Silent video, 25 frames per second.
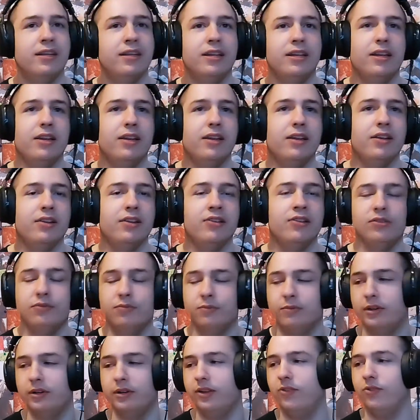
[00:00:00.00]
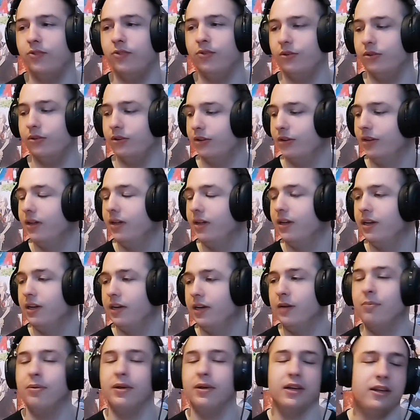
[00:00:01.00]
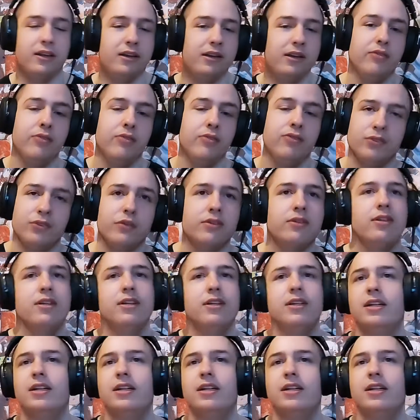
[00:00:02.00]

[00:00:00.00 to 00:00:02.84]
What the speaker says: not enough money to, like, barely live, so